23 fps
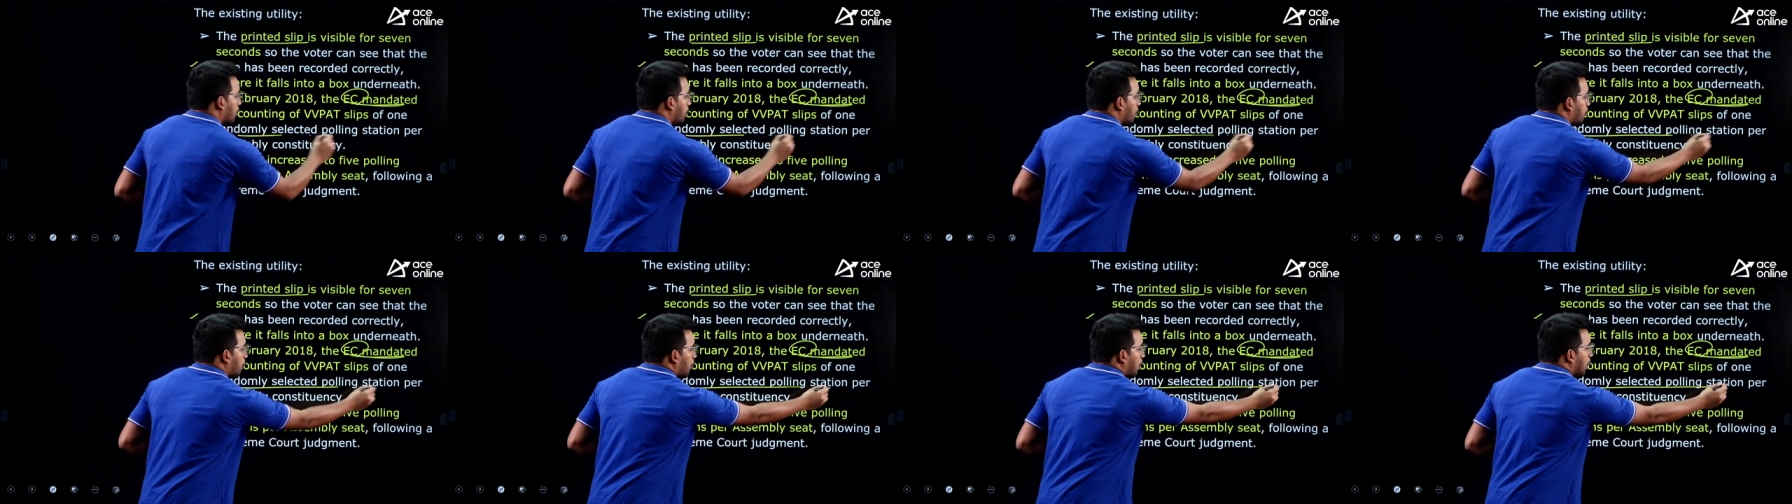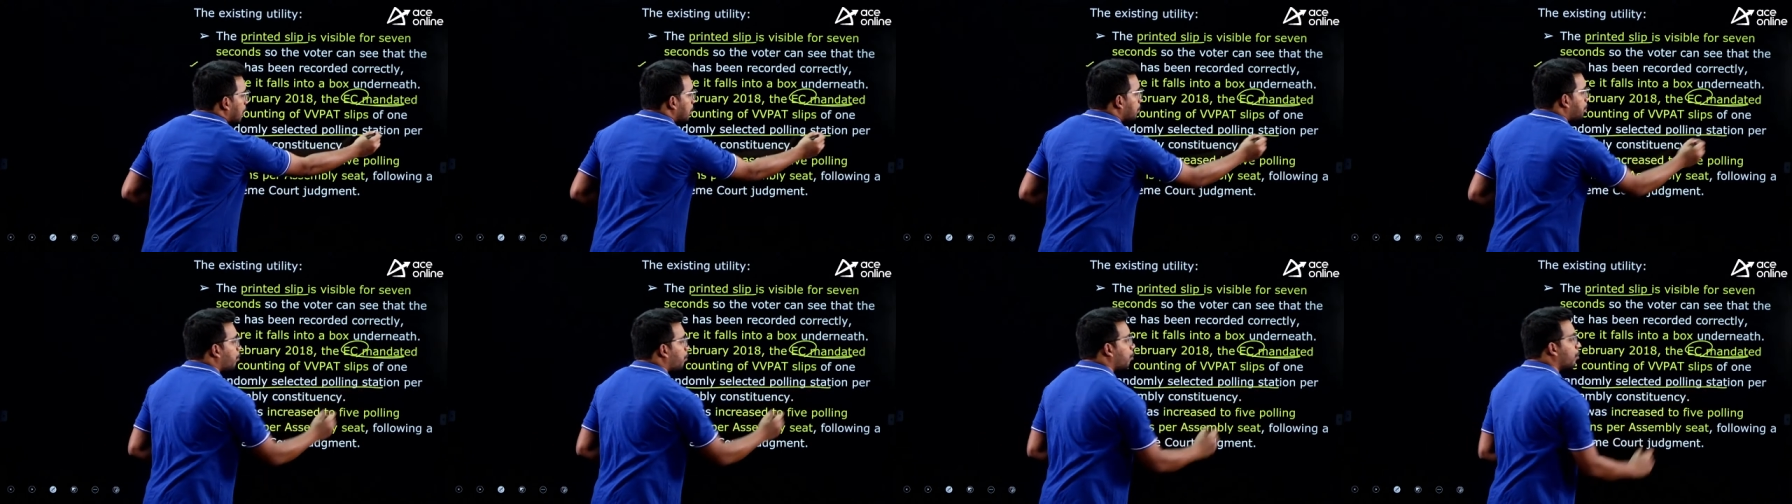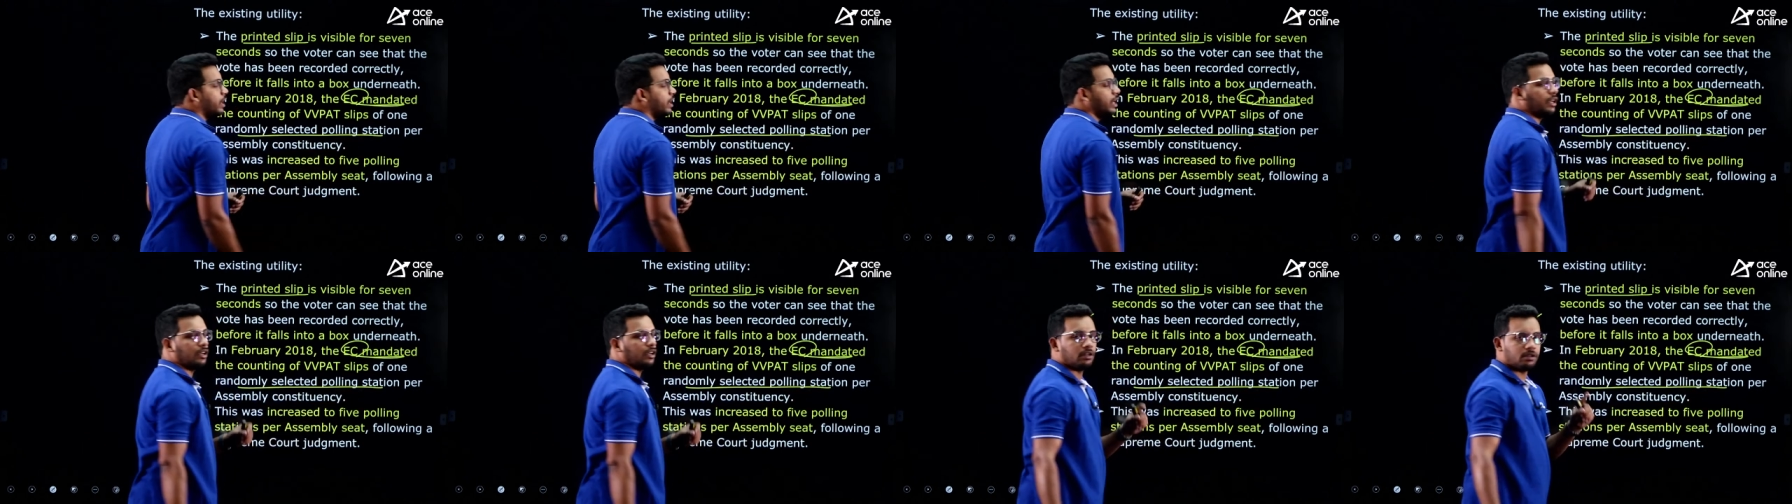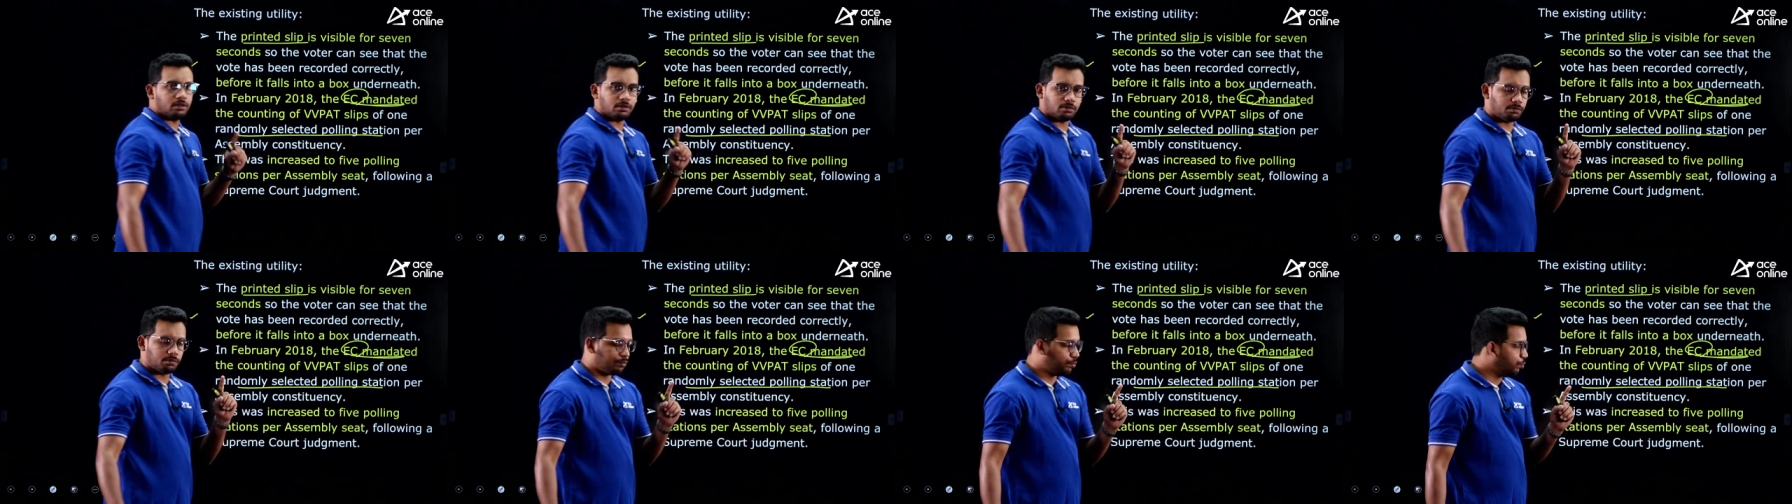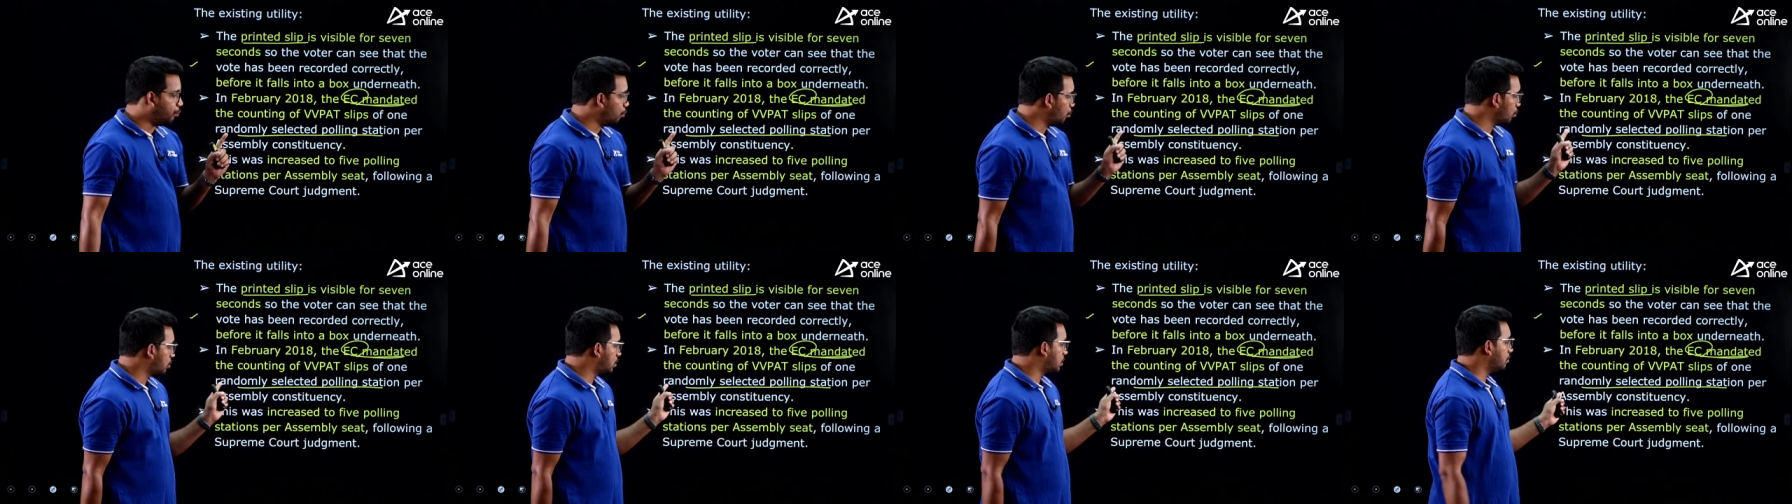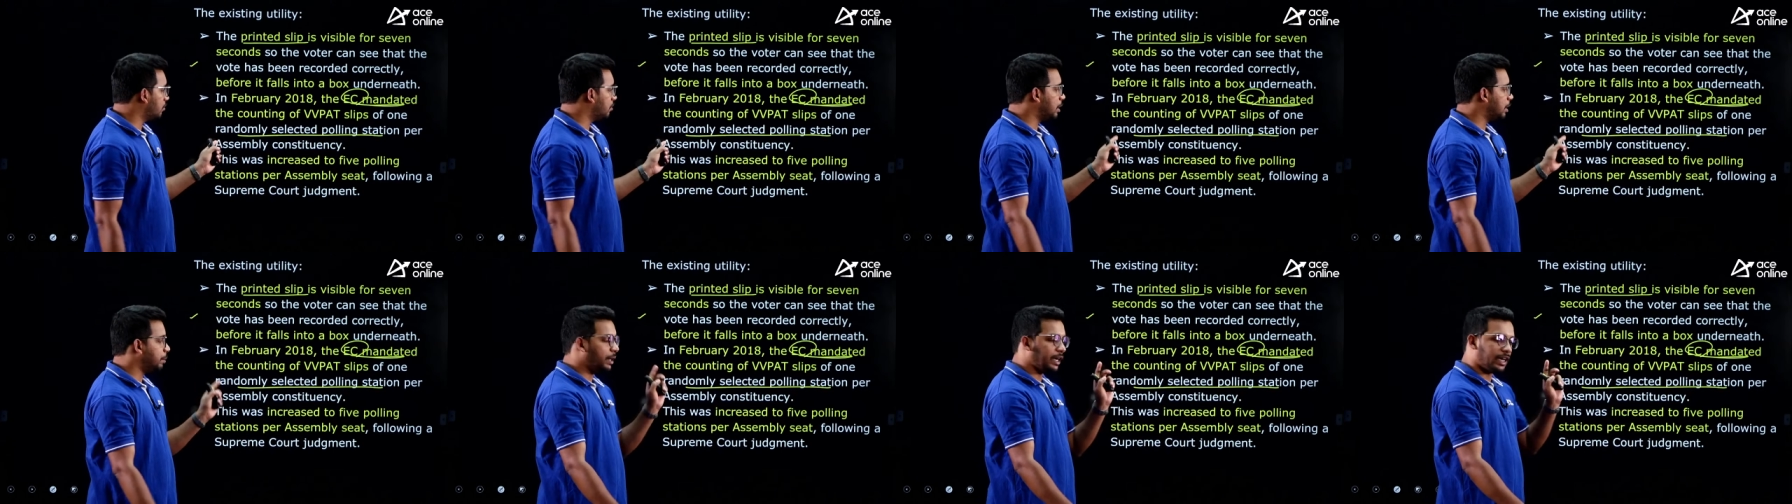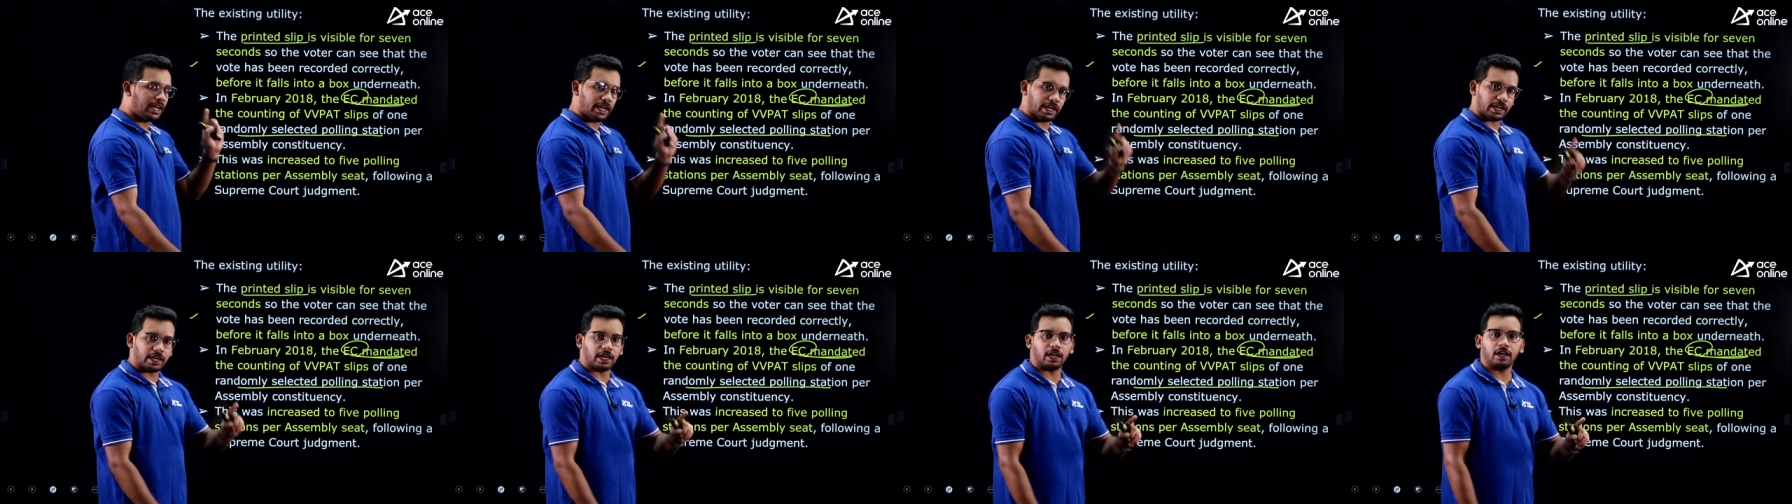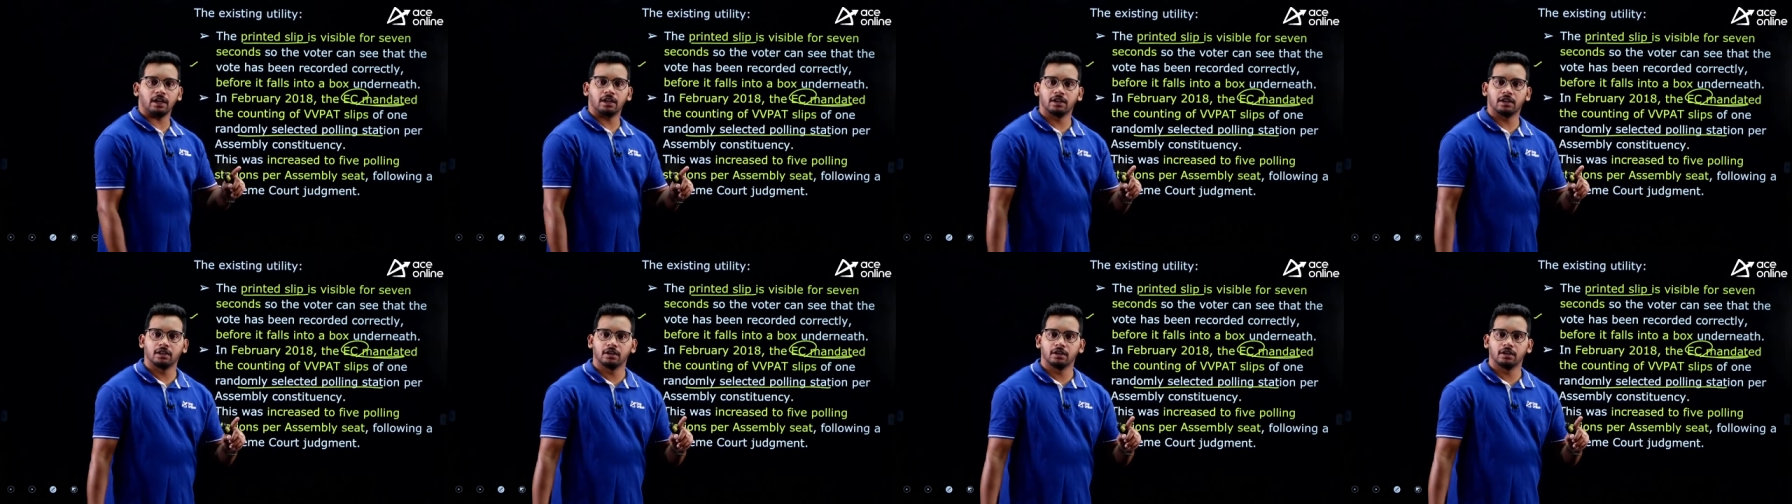one polling booth will be taken.